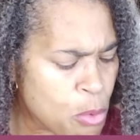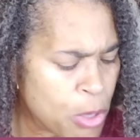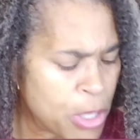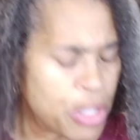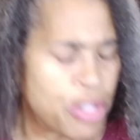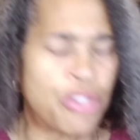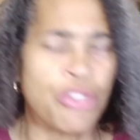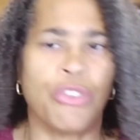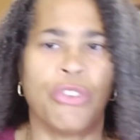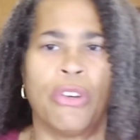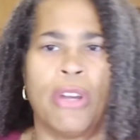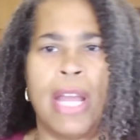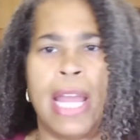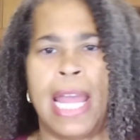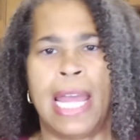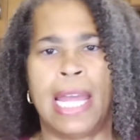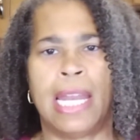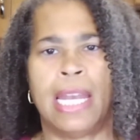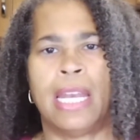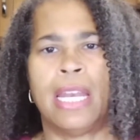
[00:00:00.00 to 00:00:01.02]
moisture,
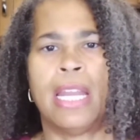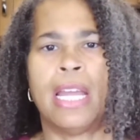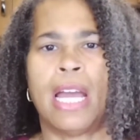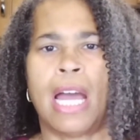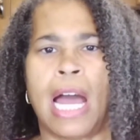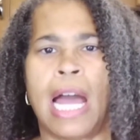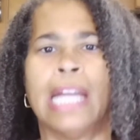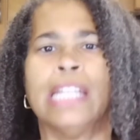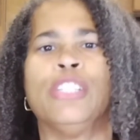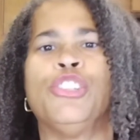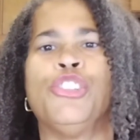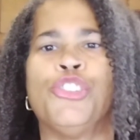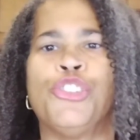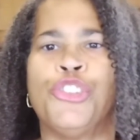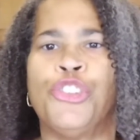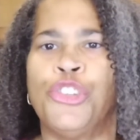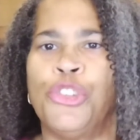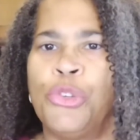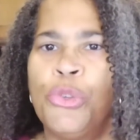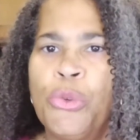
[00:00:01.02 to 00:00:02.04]
and I
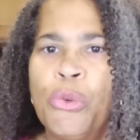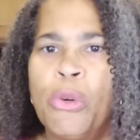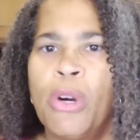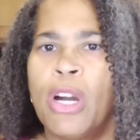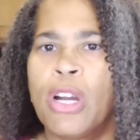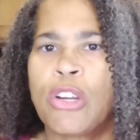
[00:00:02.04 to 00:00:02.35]
do